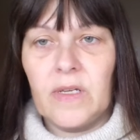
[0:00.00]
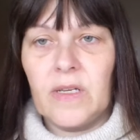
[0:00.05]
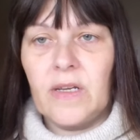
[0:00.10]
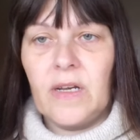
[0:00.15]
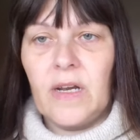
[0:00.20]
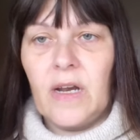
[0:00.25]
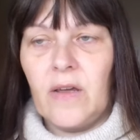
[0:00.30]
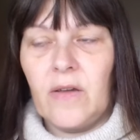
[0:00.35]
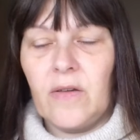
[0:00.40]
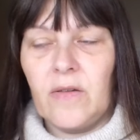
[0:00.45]

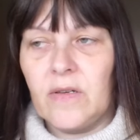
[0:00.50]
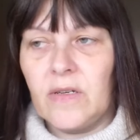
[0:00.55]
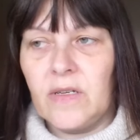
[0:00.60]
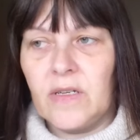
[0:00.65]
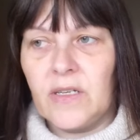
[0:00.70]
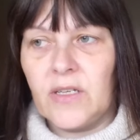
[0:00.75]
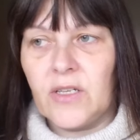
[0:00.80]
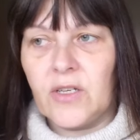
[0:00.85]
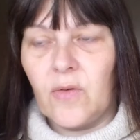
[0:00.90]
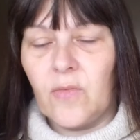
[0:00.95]
You know,
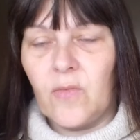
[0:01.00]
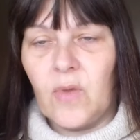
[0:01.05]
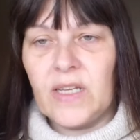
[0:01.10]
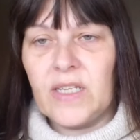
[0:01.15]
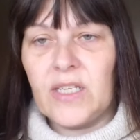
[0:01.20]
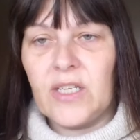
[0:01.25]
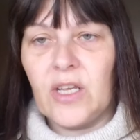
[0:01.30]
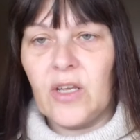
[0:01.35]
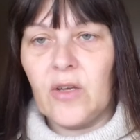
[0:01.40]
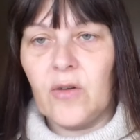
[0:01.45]
stop
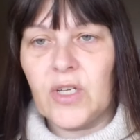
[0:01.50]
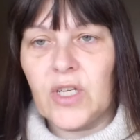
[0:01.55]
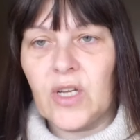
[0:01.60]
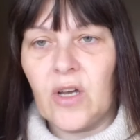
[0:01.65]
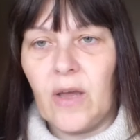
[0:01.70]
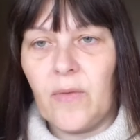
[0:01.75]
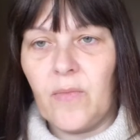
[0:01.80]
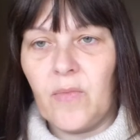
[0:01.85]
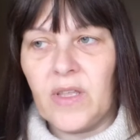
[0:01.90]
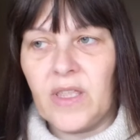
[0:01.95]
wasting your
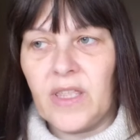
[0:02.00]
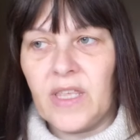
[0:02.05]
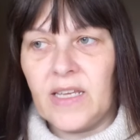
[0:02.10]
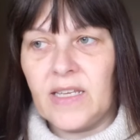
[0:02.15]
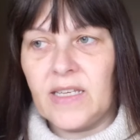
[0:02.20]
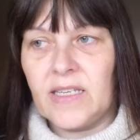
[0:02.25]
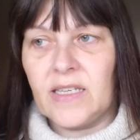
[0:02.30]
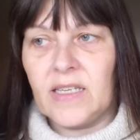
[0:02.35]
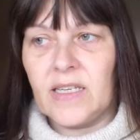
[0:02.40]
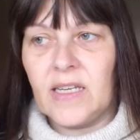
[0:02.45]
time with
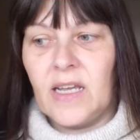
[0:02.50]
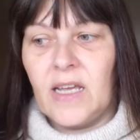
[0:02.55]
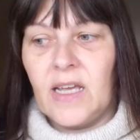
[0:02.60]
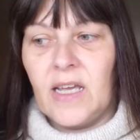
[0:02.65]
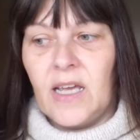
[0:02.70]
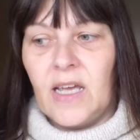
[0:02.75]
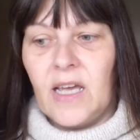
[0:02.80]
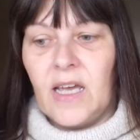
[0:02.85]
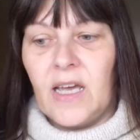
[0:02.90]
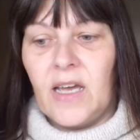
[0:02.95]
this.
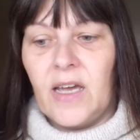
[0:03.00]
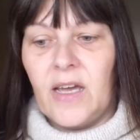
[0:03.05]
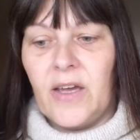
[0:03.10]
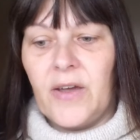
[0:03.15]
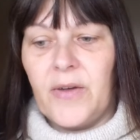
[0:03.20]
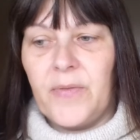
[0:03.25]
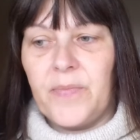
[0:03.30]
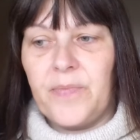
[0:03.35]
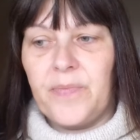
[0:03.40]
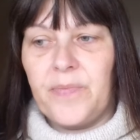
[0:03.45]

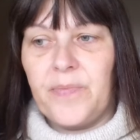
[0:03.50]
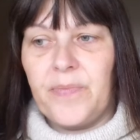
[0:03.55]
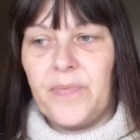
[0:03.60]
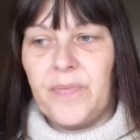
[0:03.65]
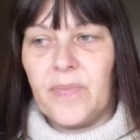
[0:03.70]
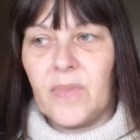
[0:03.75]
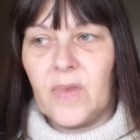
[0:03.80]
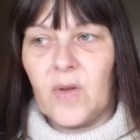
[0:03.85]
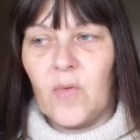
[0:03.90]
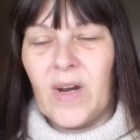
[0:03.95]

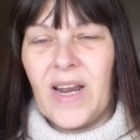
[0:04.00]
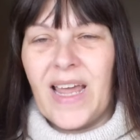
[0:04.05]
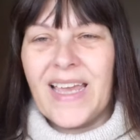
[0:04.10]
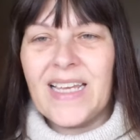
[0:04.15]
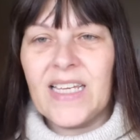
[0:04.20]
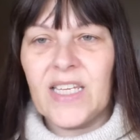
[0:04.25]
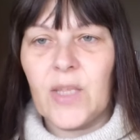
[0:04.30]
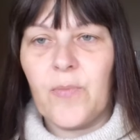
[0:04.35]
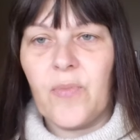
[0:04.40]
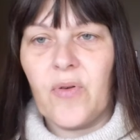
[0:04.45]
Well, A,
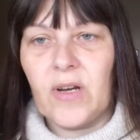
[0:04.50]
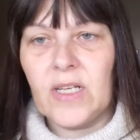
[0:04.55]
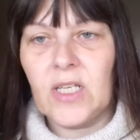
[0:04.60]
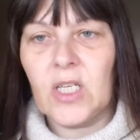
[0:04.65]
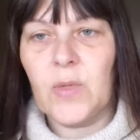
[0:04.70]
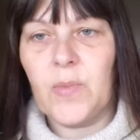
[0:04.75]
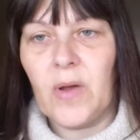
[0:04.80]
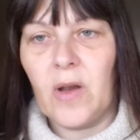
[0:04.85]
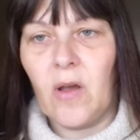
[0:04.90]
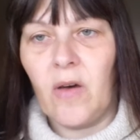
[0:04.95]
it's the
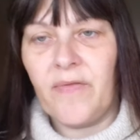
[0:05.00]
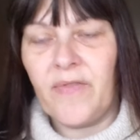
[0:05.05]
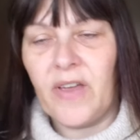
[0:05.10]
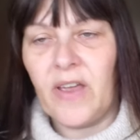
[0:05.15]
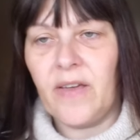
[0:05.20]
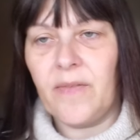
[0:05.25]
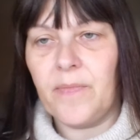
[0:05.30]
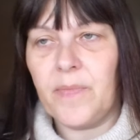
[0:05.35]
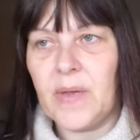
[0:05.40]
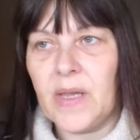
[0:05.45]
principle of
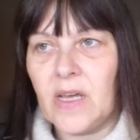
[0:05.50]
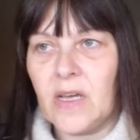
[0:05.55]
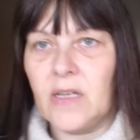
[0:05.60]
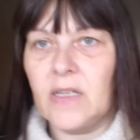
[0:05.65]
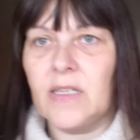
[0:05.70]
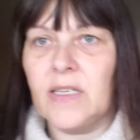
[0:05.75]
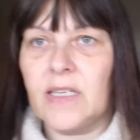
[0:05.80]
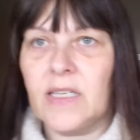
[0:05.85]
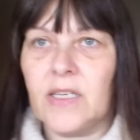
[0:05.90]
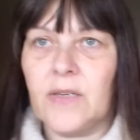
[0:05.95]
it,
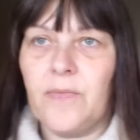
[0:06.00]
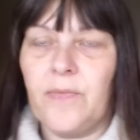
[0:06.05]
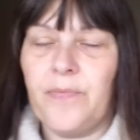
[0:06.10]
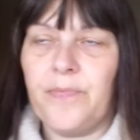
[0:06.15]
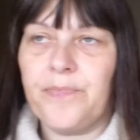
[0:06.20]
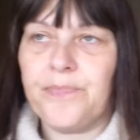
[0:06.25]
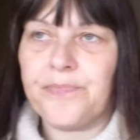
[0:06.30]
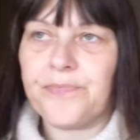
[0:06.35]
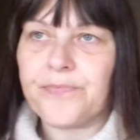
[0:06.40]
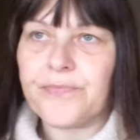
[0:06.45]
because
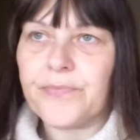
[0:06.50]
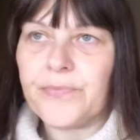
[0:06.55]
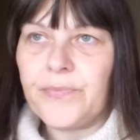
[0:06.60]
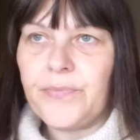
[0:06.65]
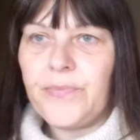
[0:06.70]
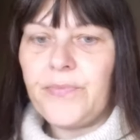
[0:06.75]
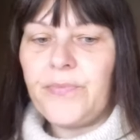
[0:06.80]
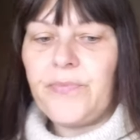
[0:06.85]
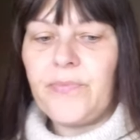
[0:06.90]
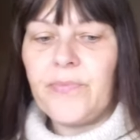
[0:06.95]

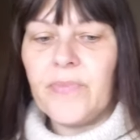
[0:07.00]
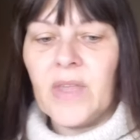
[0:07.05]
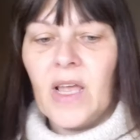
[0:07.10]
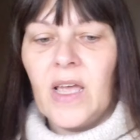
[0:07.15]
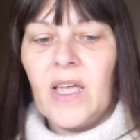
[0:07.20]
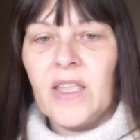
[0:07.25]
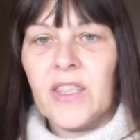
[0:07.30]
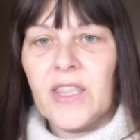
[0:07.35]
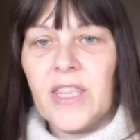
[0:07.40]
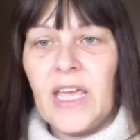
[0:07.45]

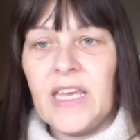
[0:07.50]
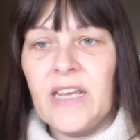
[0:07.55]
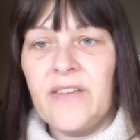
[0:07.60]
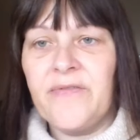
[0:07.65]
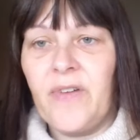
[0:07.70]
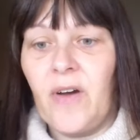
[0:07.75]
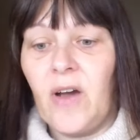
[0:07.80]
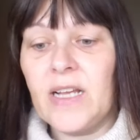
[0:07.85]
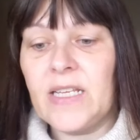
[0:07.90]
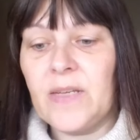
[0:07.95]
they
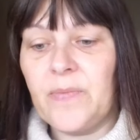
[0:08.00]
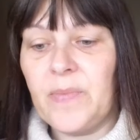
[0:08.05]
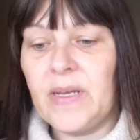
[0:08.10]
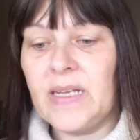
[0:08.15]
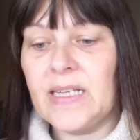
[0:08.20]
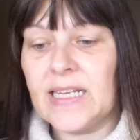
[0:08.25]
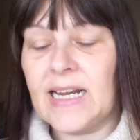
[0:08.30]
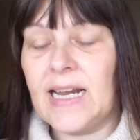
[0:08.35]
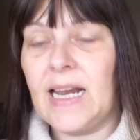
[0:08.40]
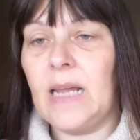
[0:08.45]
invited me
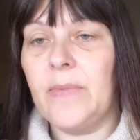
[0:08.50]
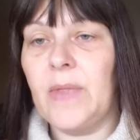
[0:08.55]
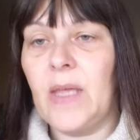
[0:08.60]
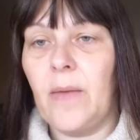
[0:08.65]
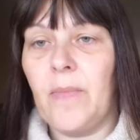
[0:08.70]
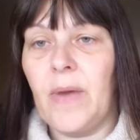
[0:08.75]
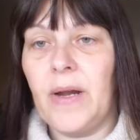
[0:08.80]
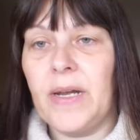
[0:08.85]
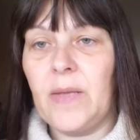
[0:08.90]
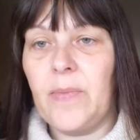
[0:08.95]
to claim
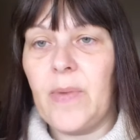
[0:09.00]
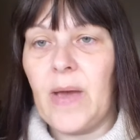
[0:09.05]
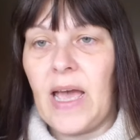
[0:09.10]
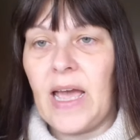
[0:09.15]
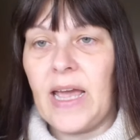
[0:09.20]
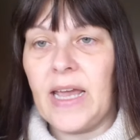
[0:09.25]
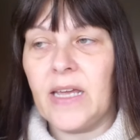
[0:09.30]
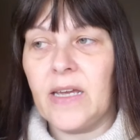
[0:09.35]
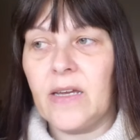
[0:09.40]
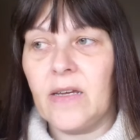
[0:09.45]
that money
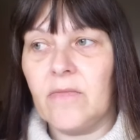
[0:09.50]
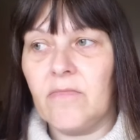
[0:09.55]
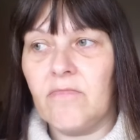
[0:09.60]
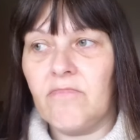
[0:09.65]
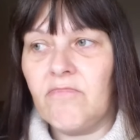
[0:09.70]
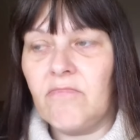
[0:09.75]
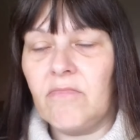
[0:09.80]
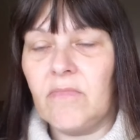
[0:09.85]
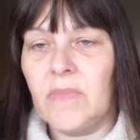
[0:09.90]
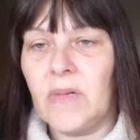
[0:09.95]
back.
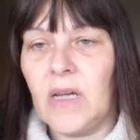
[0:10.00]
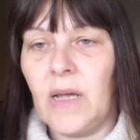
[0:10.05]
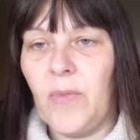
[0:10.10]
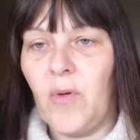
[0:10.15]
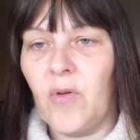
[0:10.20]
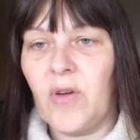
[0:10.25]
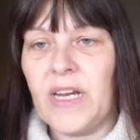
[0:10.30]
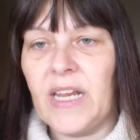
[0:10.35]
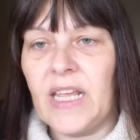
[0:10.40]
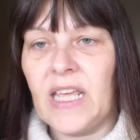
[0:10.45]
I'm
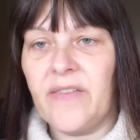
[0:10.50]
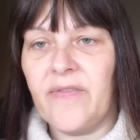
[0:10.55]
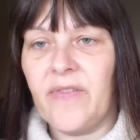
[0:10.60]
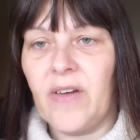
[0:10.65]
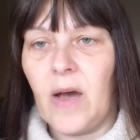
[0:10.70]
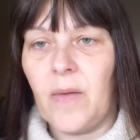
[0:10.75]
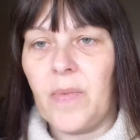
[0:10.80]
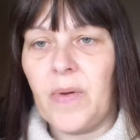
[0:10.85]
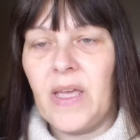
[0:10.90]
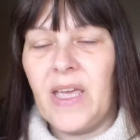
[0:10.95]
not going to give
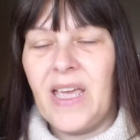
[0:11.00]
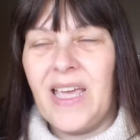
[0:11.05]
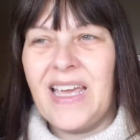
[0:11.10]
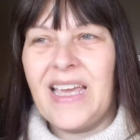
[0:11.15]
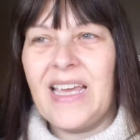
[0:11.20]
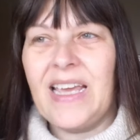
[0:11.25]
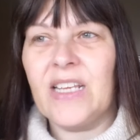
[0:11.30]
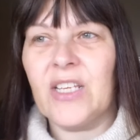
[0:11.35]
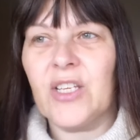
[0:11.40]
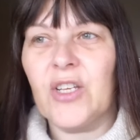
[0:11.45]
up.
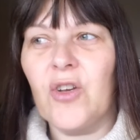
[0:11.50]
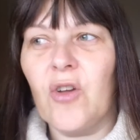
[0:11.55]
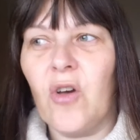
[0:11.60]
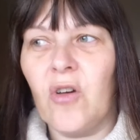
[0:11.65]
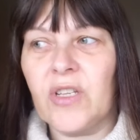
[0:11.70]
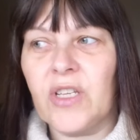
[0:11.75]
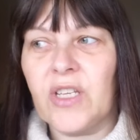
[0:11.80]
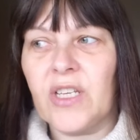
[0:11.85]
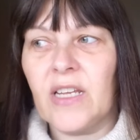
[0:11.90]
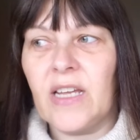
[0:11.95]
It's
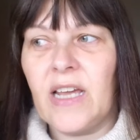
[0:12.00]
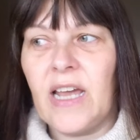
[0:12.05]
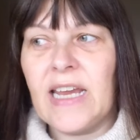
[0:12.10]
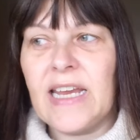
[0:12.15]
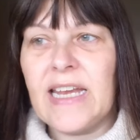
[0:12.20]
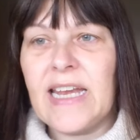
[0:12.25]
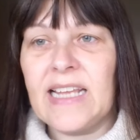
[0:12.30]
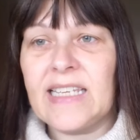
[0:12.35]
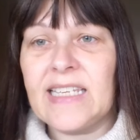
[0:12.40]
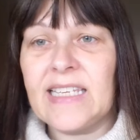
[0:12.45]
not
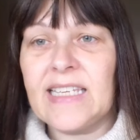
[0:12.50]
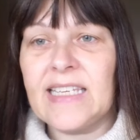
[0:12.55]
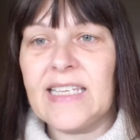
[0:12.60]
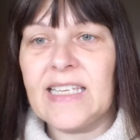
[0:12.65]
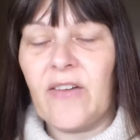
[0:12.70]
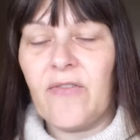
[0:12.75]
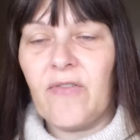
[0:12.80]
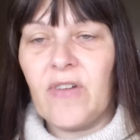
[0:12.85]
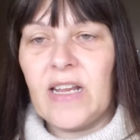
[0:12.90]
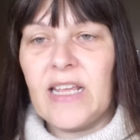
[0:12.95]
a
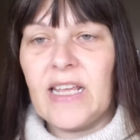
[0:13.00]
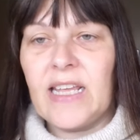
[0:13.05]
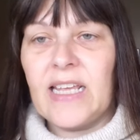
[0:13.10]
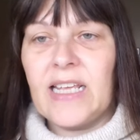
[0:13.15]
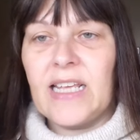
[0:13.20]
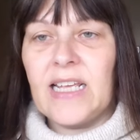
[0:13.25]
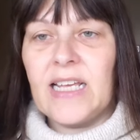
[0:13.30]
necessarily